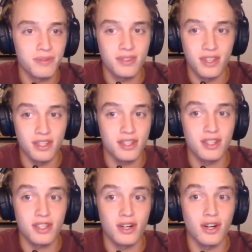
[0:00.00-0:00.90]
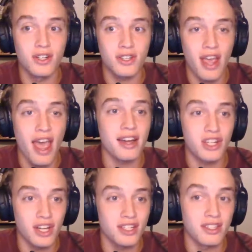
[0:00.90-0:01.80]
the Stars had
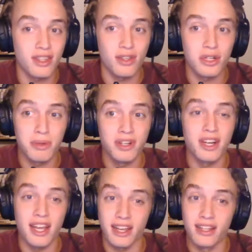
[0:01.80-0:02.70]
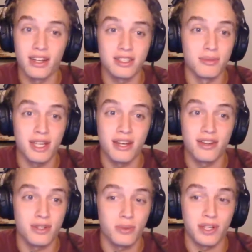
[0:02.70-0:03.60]
chances in the third period and locked them down
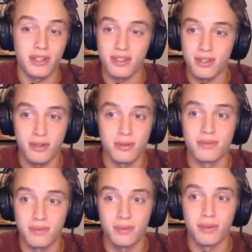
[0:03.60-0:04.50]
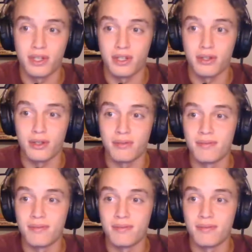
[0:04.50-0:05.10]
as well. So really good.